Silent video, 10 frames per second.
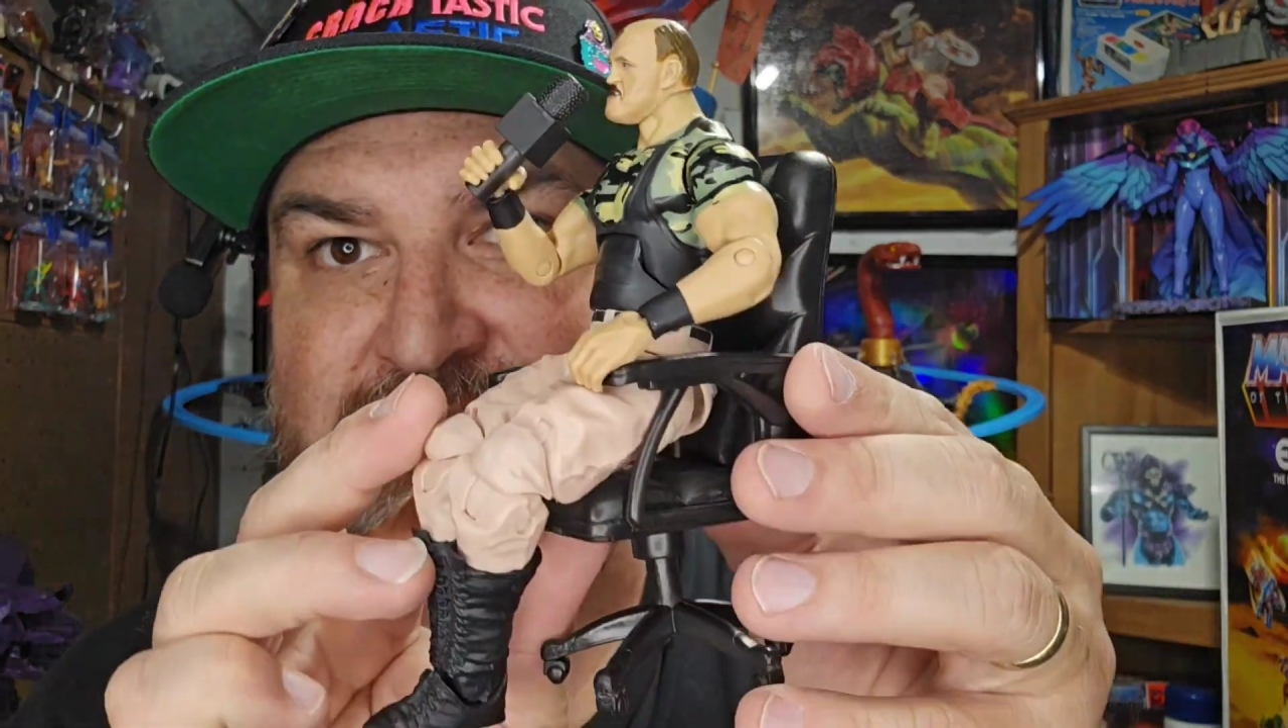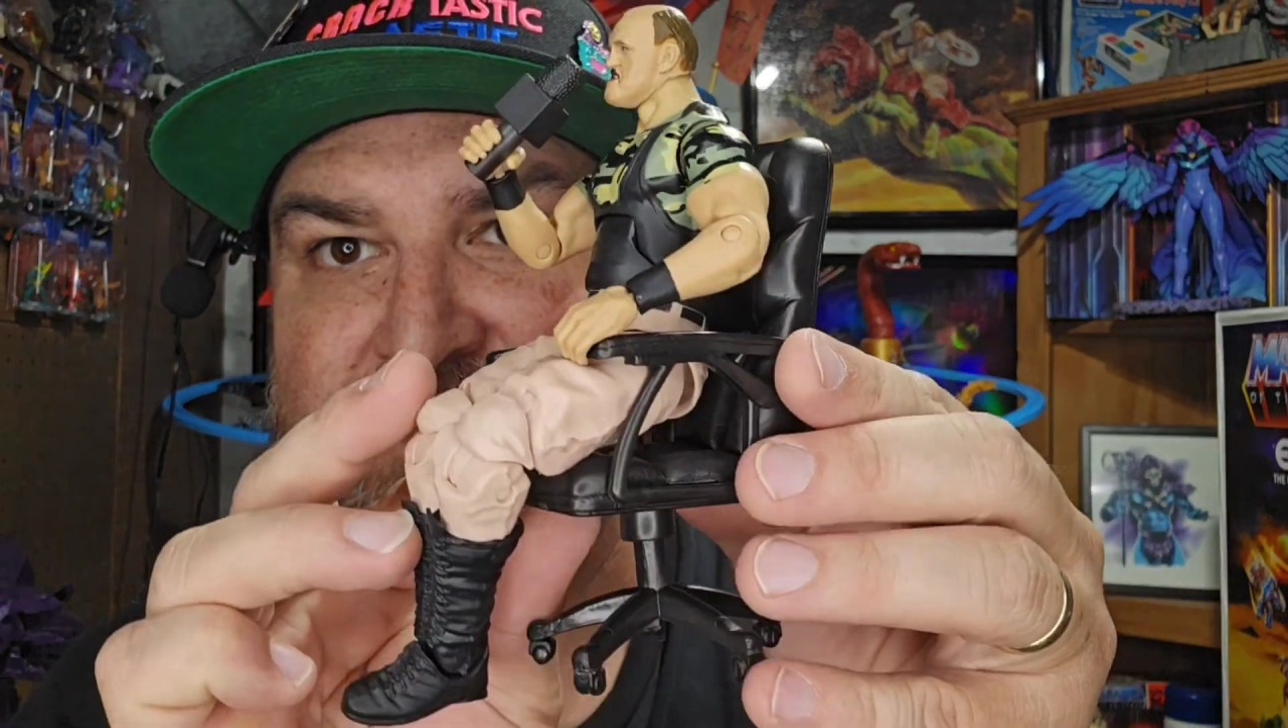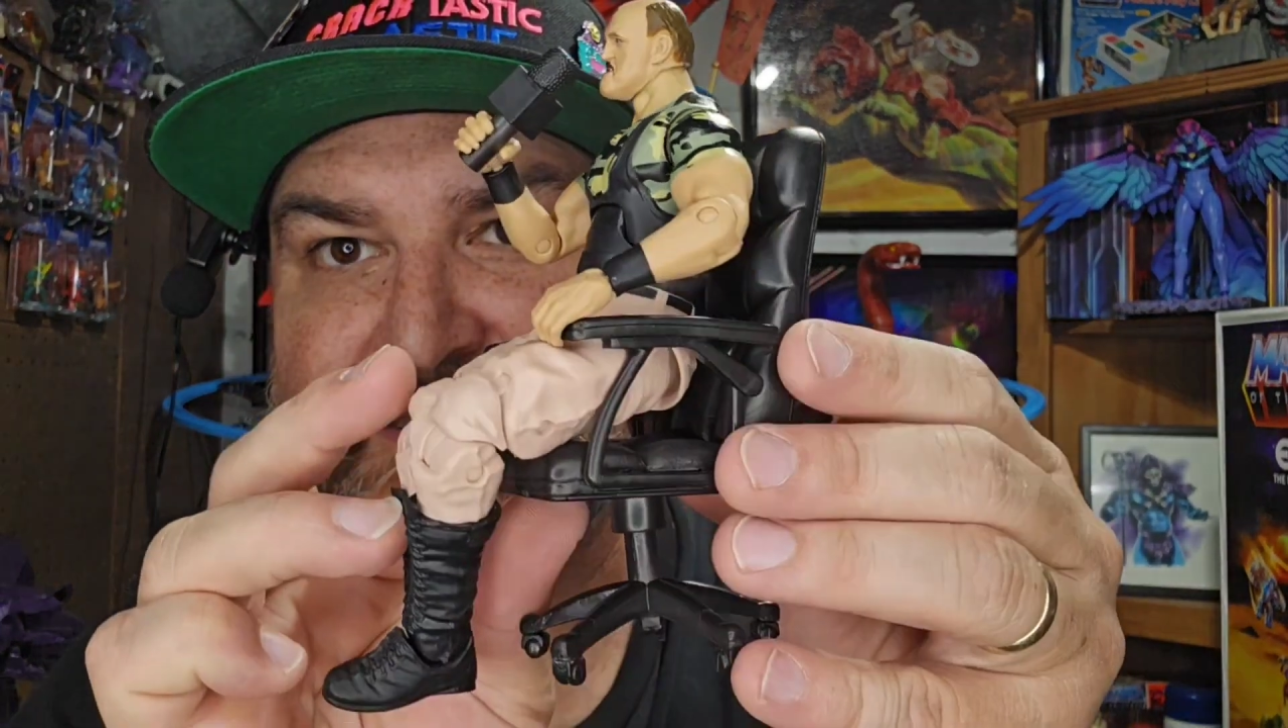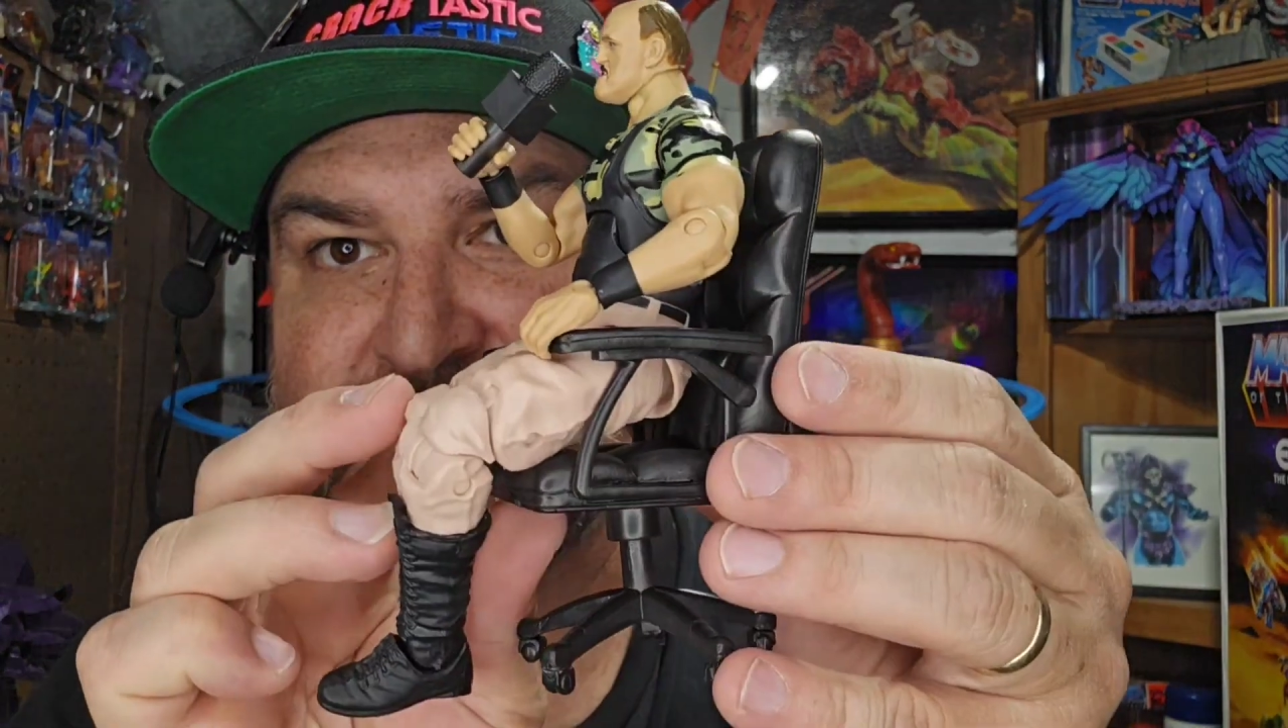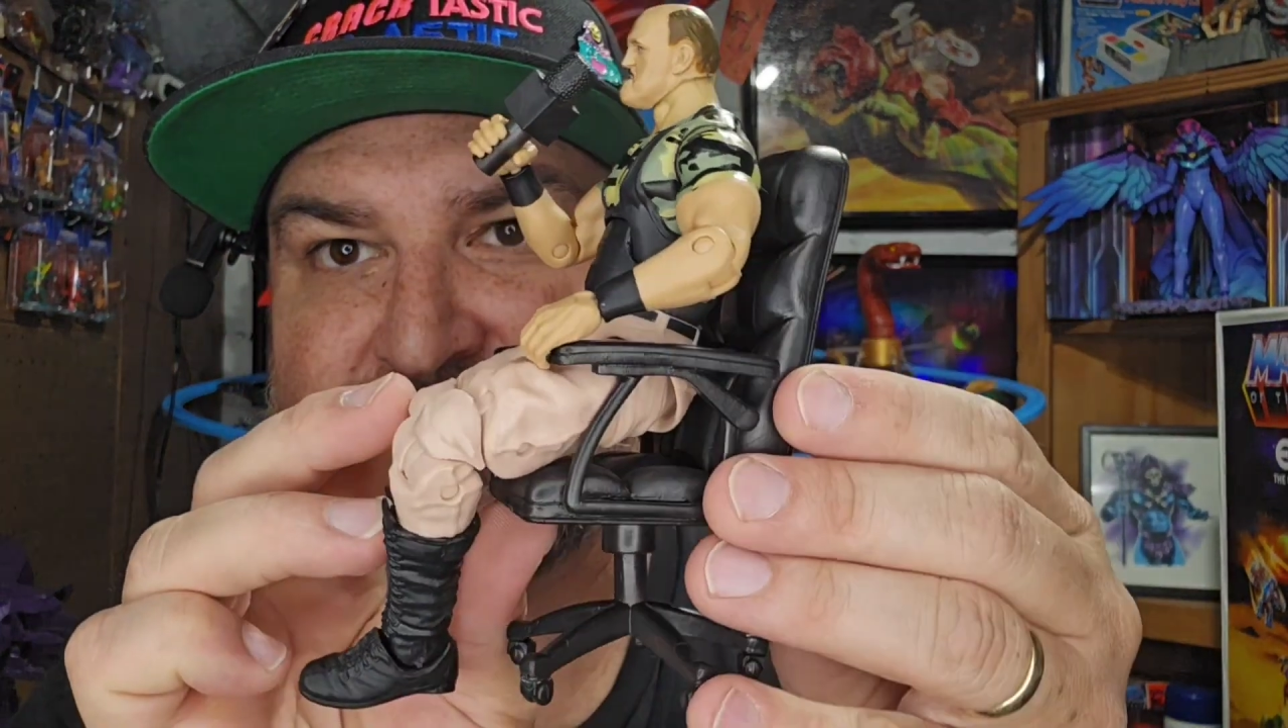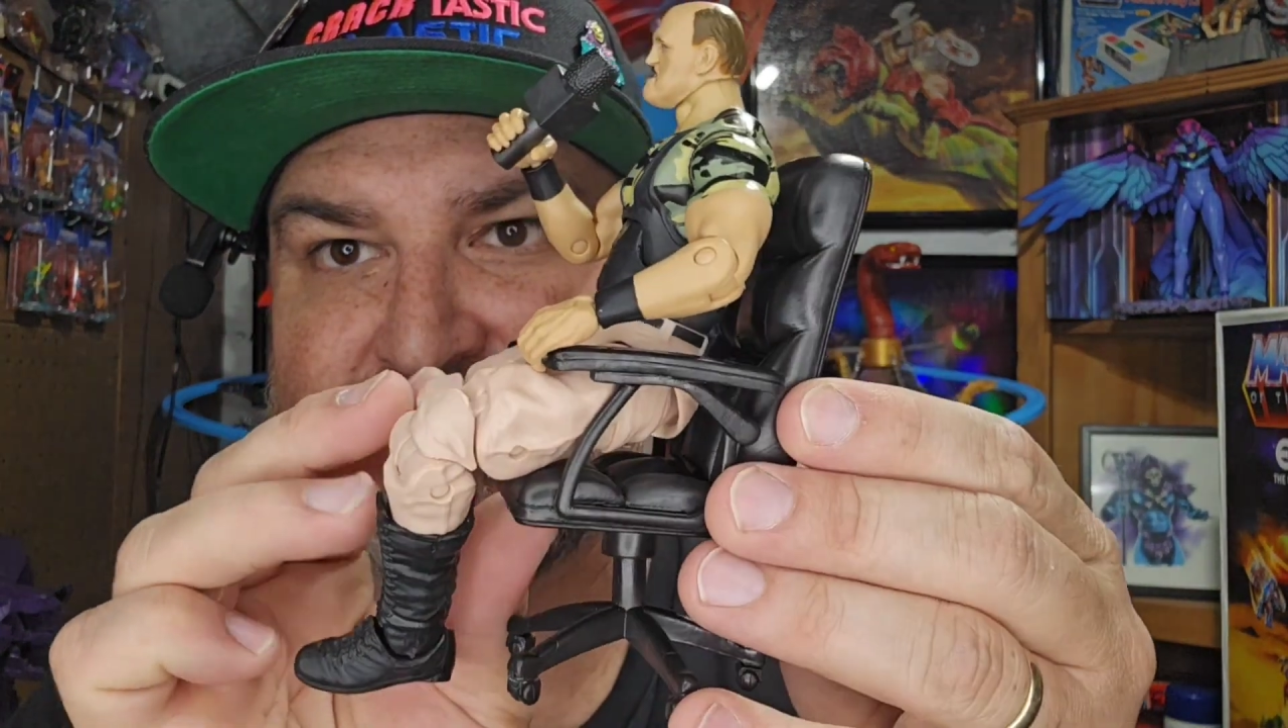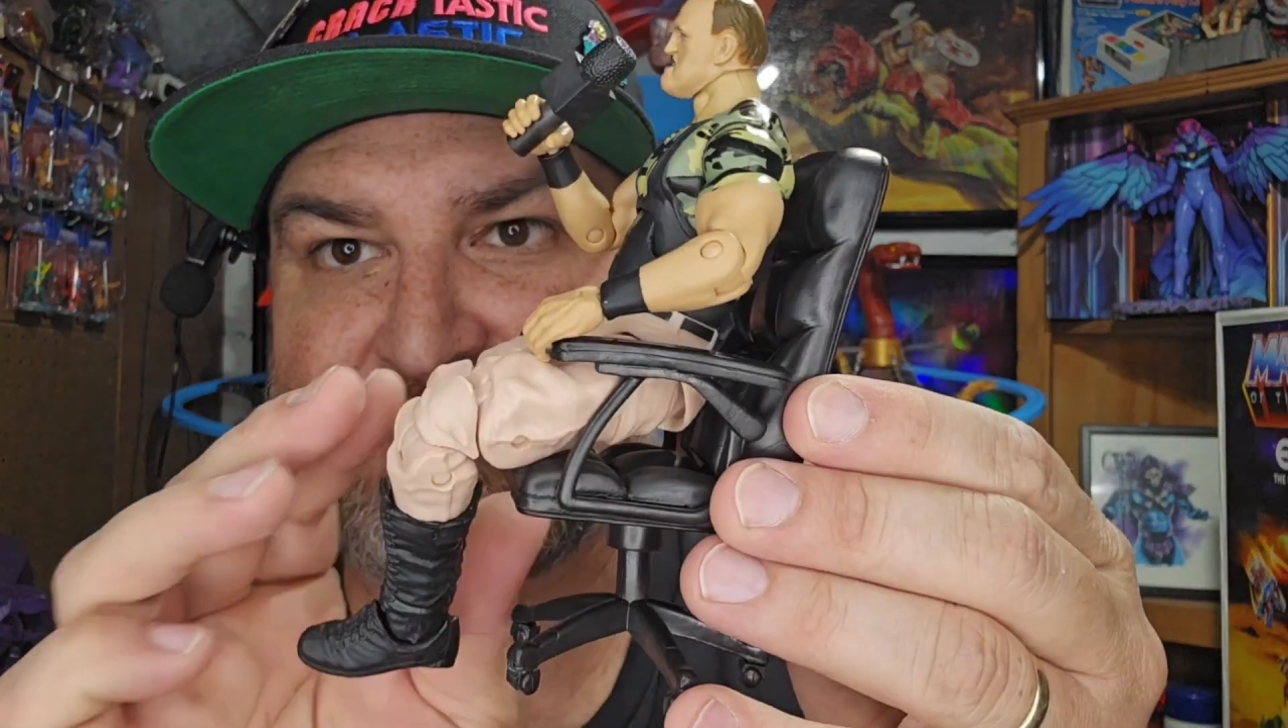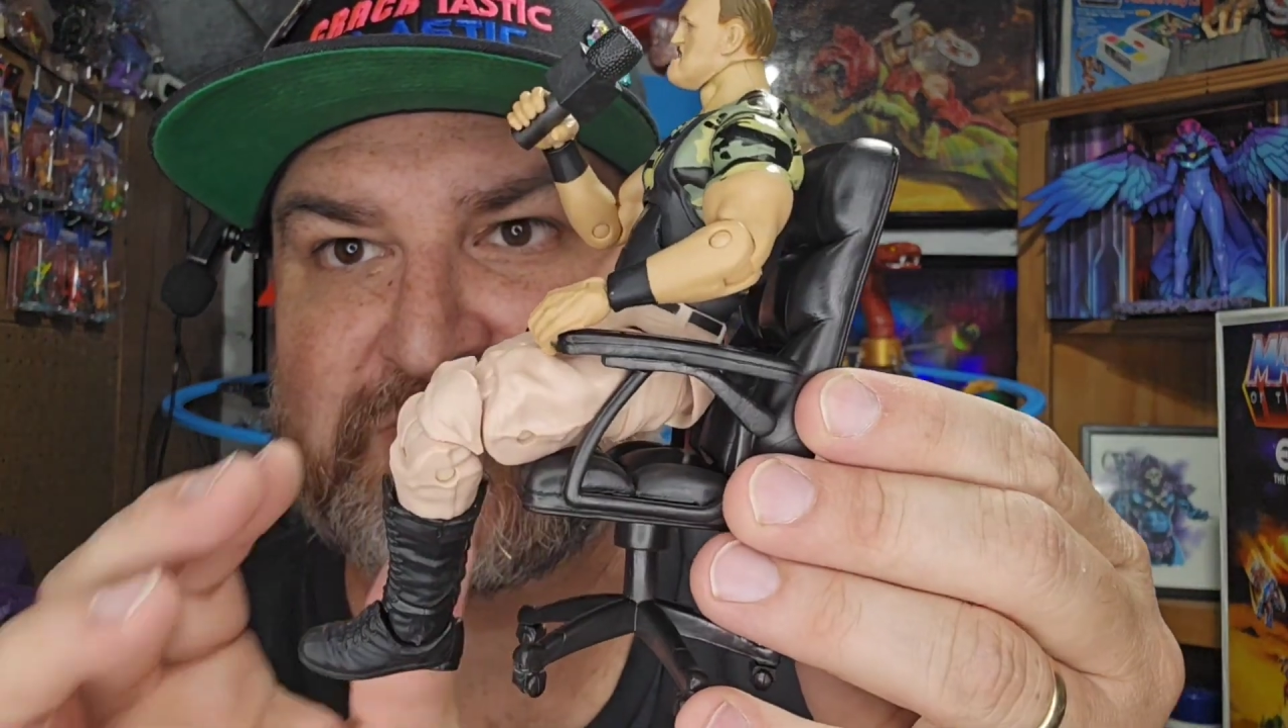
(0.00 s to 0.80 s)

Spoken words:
Sitting on his